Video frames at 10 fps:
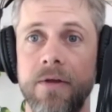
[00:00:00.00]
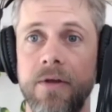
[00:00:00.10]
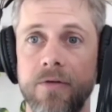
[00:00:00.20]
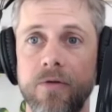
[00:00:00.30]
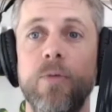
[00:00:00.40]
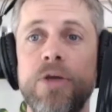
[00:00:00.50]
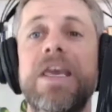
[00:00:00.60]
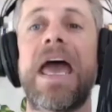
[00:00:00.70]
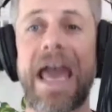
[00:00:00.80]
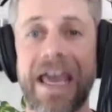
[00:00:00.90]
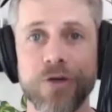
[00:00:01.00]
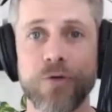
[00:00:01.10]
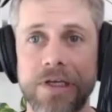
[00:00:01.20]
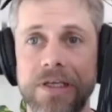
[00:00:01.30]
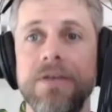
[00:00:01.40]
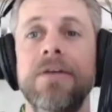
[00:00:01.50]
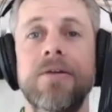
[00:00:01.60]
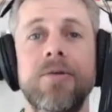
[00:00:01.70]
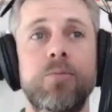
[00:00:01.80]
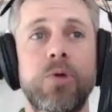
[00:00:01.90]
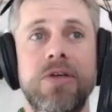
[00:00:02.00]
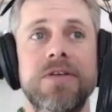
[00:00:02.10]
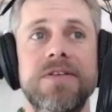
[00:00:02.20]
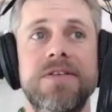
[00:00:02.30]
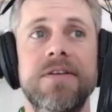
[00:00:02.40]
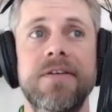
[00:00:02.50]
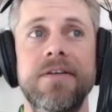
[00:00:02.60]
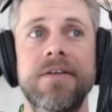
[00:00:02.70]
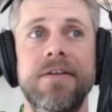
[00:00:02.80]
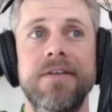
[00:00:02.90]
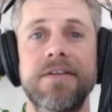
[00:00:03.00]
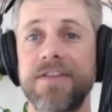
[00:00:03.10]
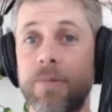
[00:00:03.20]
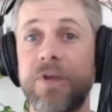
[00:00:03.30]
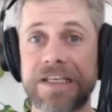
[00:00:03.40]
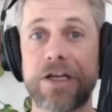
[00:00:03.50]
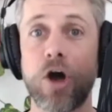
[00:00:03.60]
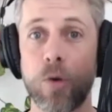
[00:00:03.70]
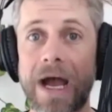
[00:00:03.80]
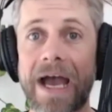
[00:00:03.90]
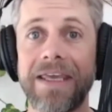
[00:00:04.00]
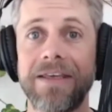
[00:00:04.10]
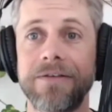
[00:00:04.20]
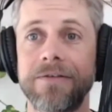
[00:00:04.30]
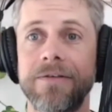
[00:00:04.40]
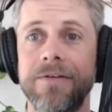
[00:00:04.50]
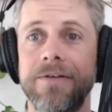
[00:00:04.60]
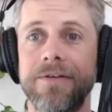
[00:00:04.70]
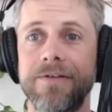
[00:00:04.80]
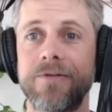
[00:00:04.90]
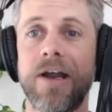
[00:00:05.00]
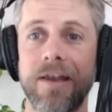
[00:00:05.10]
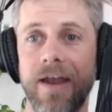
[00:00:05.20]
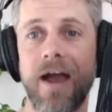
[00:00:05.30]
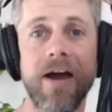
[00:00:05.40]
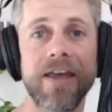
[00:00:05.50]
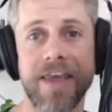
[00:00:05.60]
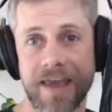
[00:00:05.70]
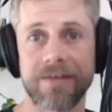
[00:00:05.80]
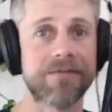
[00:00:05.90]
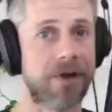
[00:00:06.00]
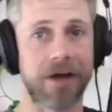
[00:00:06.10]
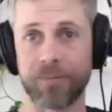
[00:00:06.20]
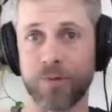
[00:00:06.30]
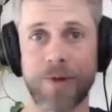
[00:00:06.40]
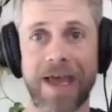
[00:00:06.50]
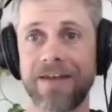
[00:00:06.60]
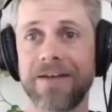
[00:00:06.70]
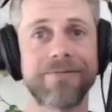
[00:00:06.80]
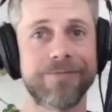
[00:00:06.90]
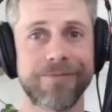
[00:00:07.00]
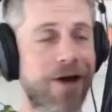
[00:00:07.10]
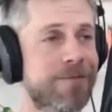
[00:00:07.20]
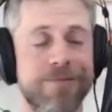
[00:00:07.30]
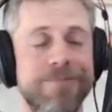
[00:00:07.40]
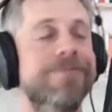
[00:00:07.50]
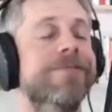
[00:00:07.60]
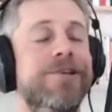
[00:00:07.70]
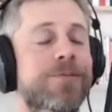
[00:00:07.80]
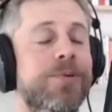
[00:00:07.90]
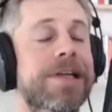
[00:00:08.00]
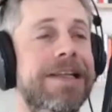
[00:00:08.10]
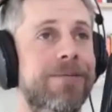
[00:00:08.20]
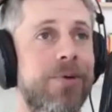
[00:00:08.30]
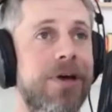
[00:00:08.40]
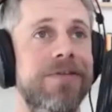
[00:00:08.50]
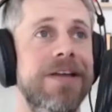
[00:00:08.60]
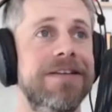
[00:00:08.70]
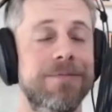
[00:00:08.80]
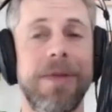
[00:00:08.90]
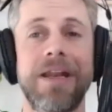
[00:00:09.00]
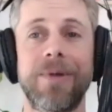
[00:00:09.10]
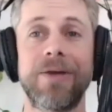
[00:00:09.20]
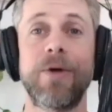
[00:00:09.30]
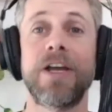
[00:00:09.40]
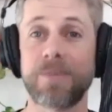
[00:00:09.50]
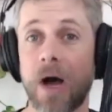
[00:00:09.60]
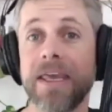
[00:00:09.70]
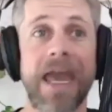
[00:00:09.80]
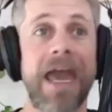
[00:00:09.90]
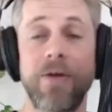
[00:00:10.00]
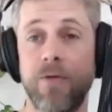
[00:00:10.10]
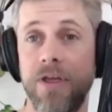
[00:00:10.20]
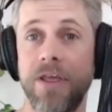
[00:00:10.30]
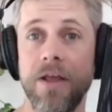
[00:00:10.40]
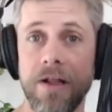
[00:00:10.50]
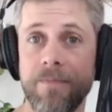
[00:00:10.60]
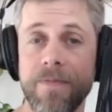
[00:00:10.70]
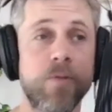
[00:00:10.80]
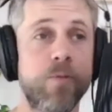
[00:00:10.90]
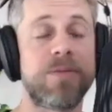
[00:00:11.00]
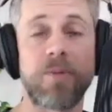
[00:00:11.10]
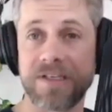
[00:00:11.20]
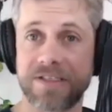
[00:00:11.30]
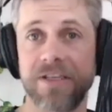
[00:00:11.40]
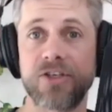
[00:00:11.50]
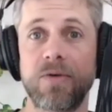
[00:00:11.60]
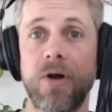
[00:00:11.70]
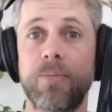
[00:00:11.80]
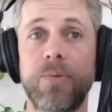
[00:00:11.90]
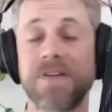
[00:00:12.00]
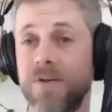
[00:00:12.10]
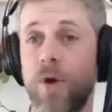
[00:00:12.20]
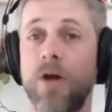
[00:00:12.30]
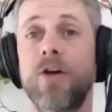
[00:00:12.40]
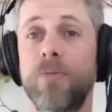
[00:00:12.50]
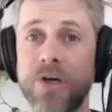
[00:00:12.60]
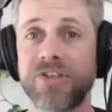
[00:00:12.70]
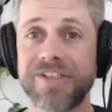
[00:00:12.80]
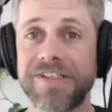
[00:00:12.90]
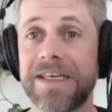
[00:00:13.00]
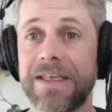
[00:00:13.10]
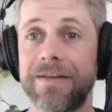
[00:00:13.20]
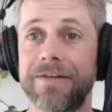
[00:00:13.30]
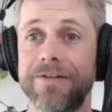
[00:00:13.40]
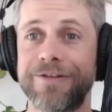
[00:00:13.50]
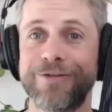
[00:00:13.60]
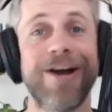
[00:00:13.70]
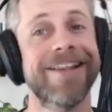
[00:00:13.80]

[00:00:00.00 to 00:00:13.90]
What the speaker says: Right? We get angry because something's in our way. Right? Like I put my hand up. I'm completely imperfect in many, many ways, but I get angry with my 6-year-old because he won't go brush his teeth. Right?